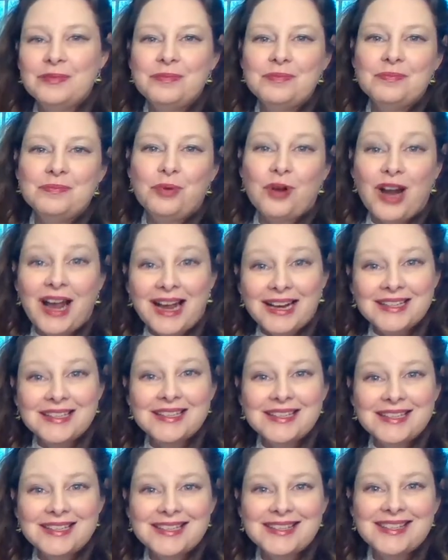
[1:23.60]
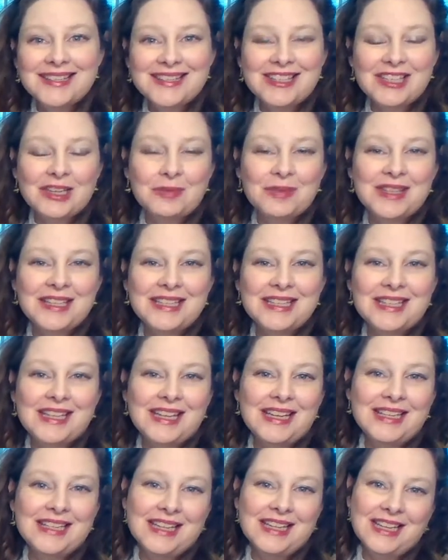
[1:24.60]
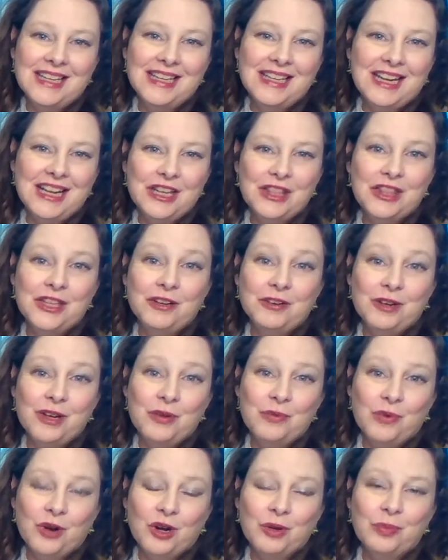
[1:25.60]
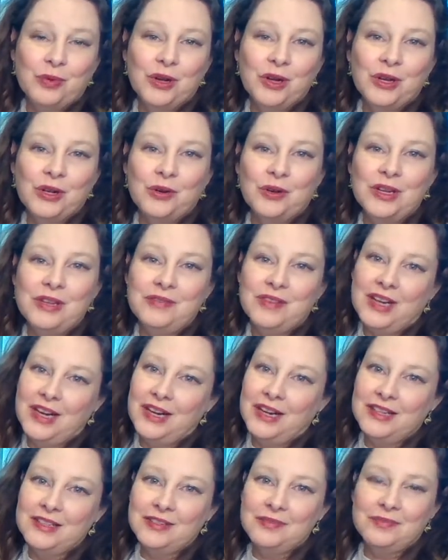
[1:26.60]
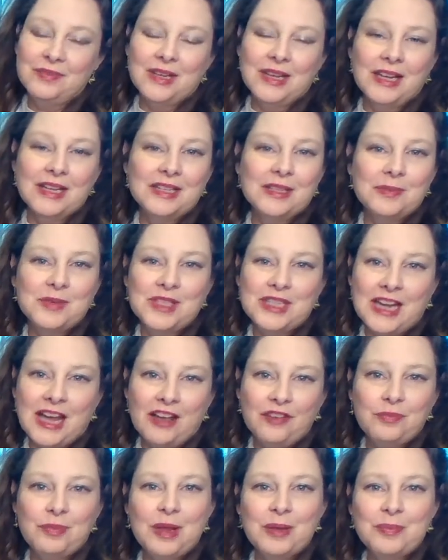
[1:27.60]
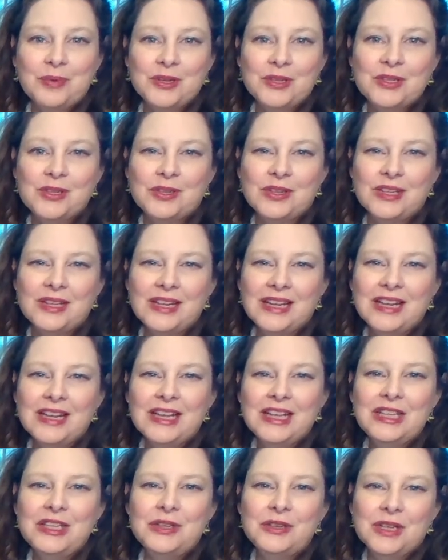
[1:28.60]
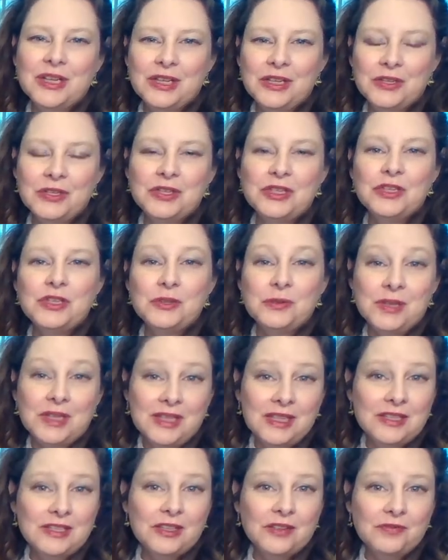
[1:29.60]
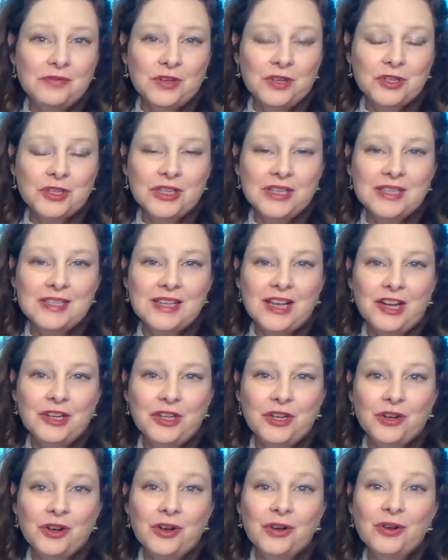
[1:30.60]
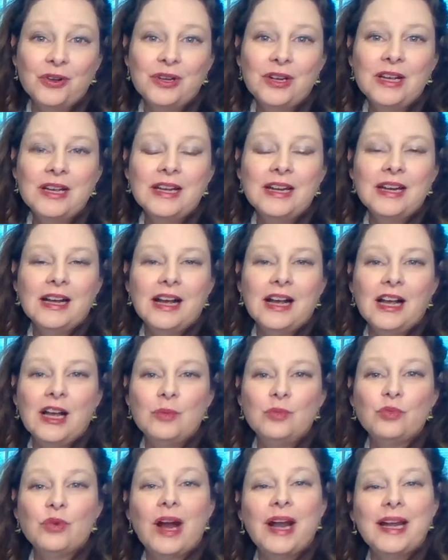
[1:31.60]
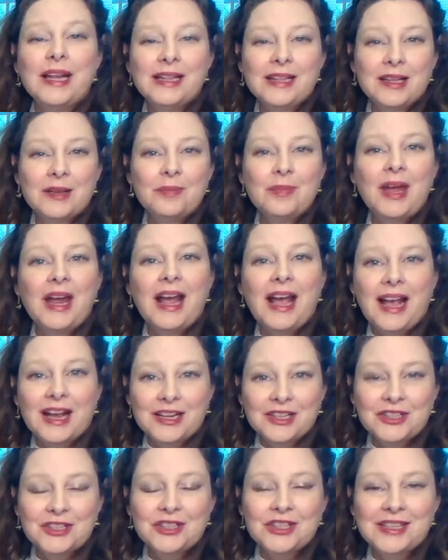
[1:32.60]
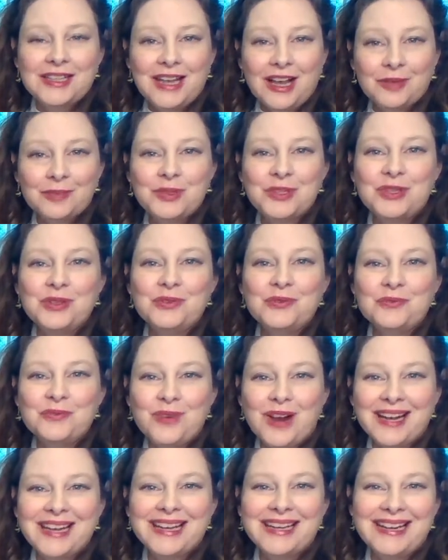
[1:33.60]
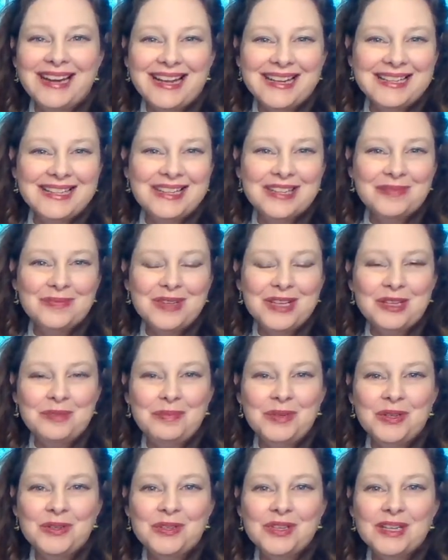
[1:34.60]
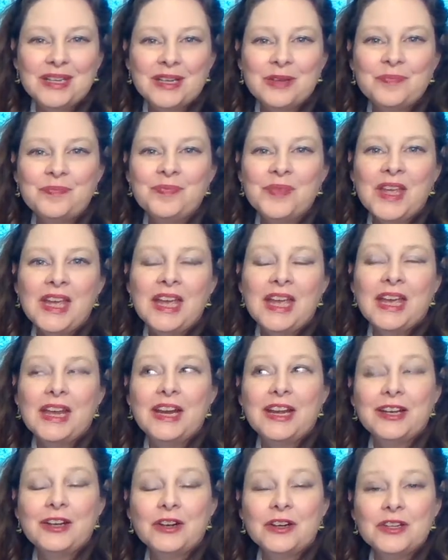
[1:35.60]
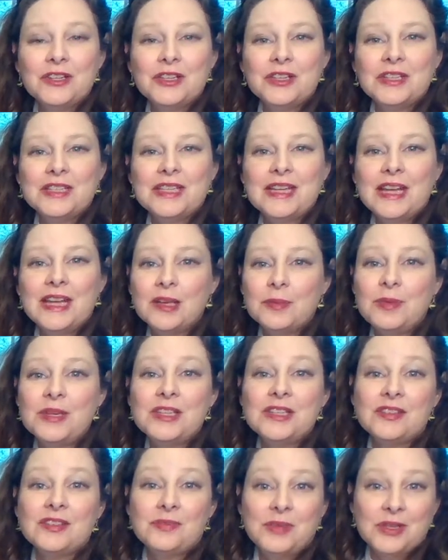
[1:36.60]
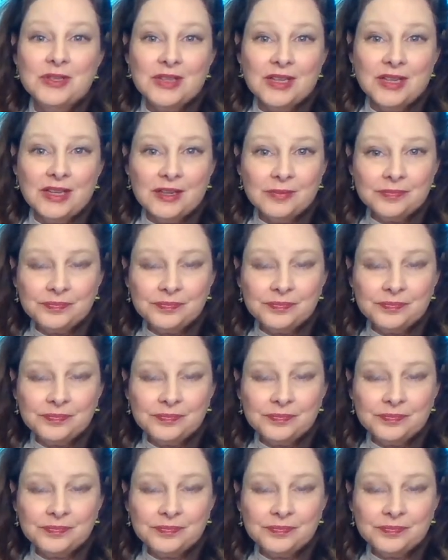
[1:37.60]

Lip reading: practice some of these things in a theory workbook or even on some staff paper so that you get used to doing these inversions on your own. Writing them actually helps you recognize them in music. And I encourage you to take a piece of music